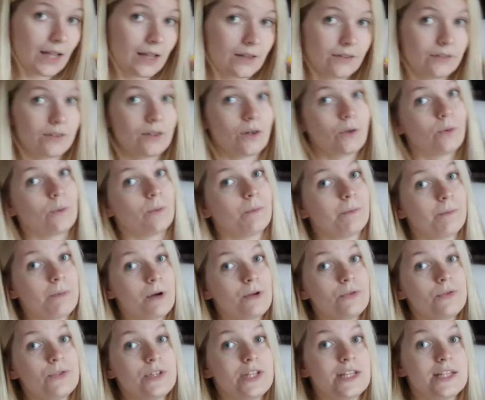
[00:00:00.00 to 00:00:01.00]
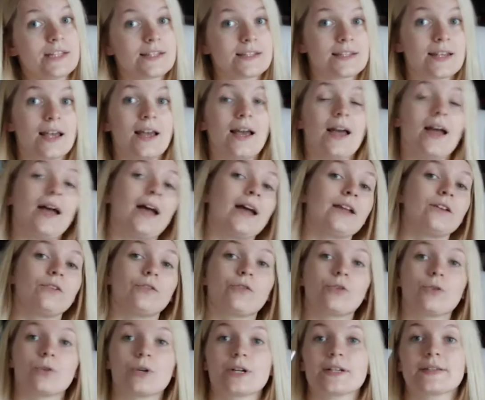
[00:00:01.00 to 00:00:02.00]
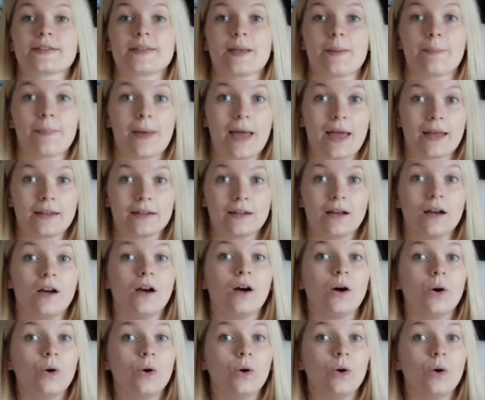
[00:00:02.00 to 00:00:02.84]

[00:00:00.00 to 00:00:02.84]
So Post-its, and of course a pen